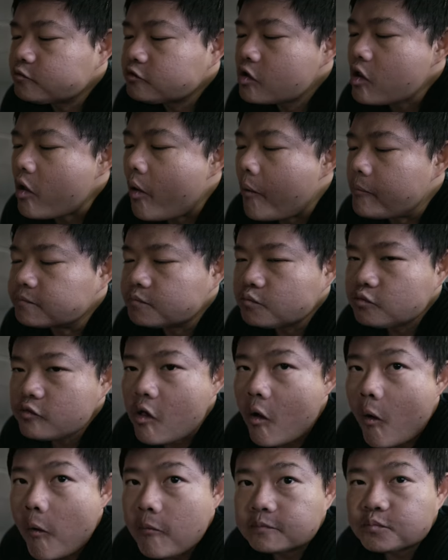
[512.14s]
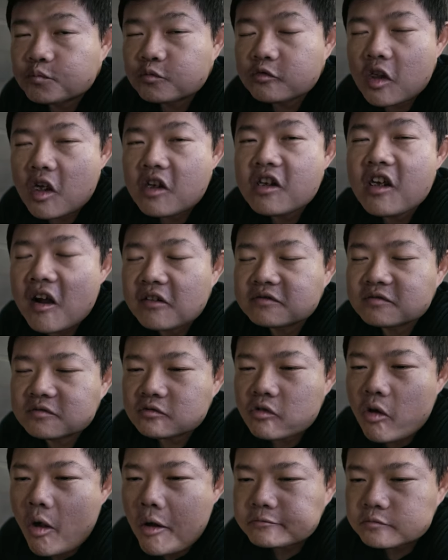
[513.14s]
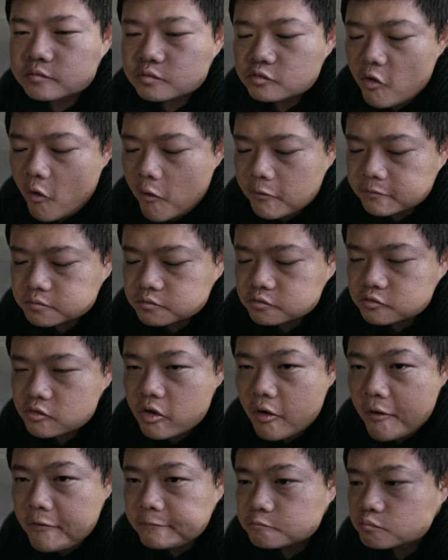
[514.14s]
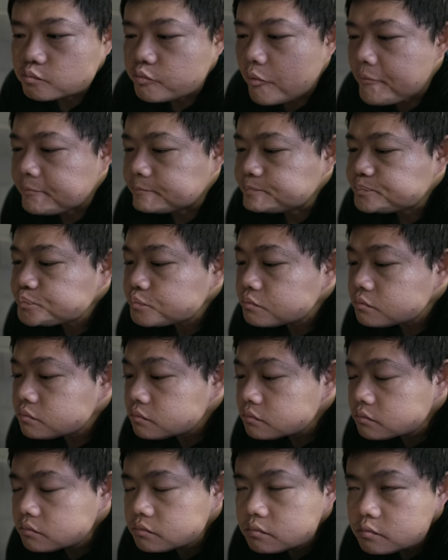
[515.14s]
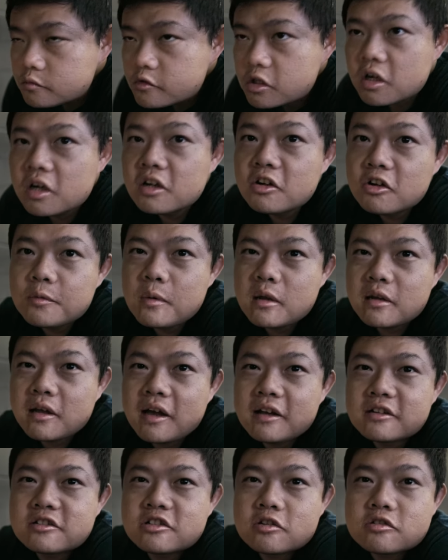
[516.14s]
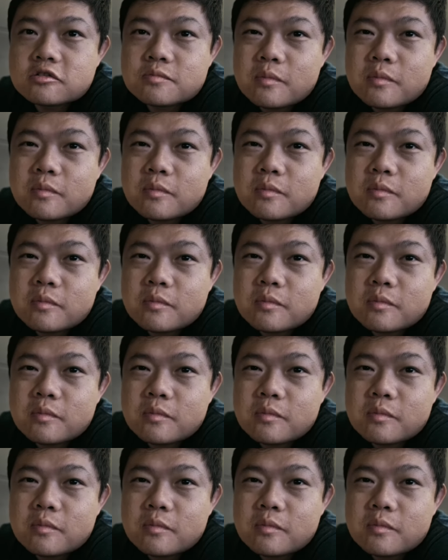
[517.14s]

Tastes like real chicken? Yeah. Is it spicy? A little bit. I chose